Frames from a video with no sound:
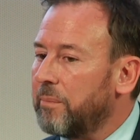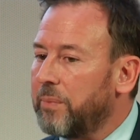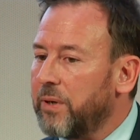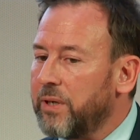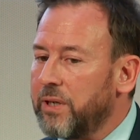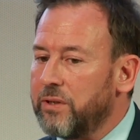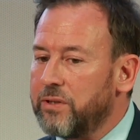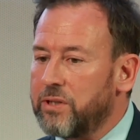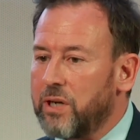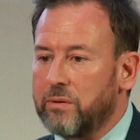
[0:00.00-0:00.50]

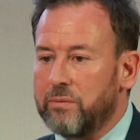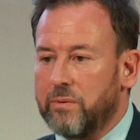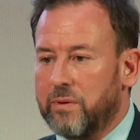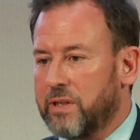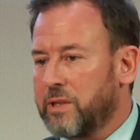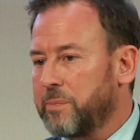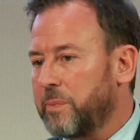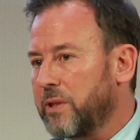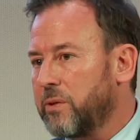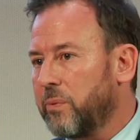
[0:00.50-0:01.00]
But you don't,
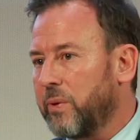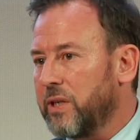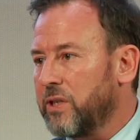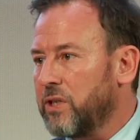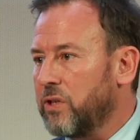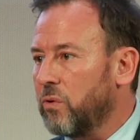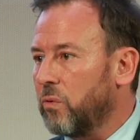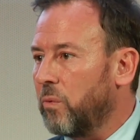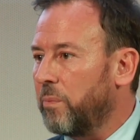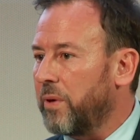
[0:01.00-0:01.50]
especially when
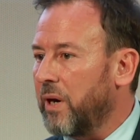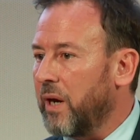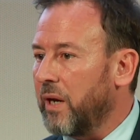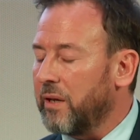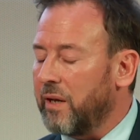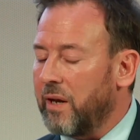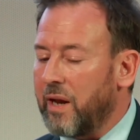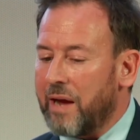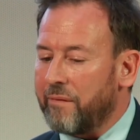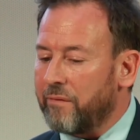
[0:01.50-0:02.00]
it's your
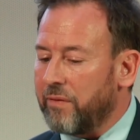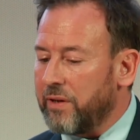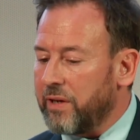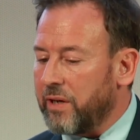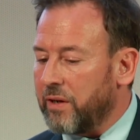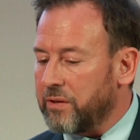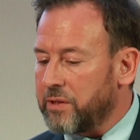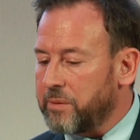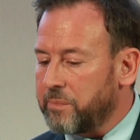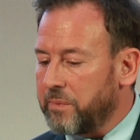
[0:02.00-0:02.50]
brand. And,
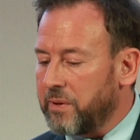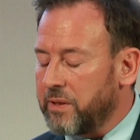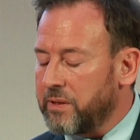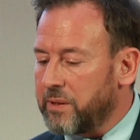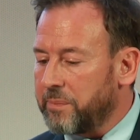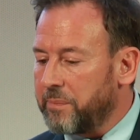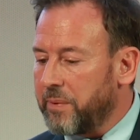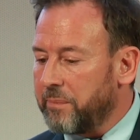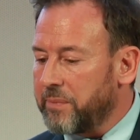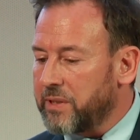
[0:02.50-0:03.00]
you know, in
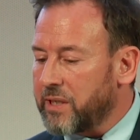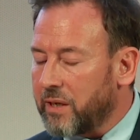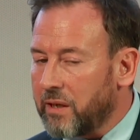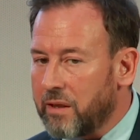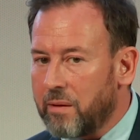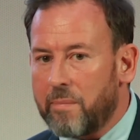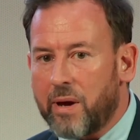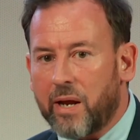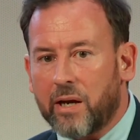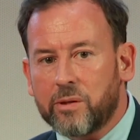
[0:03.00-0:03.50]

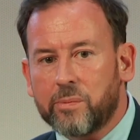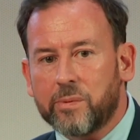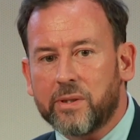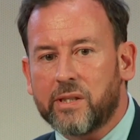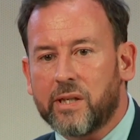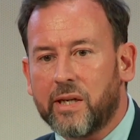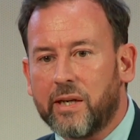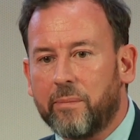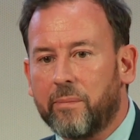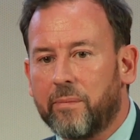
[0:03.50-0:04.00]
particular, the
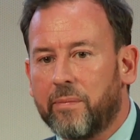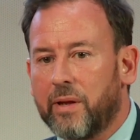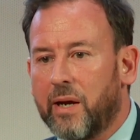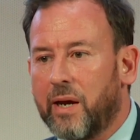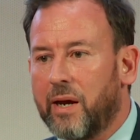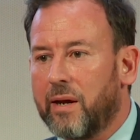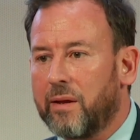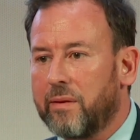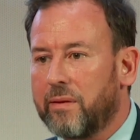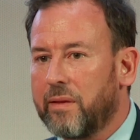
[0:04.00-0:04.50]
management team
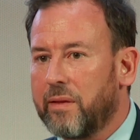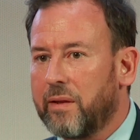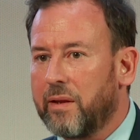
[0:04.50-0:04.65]
there,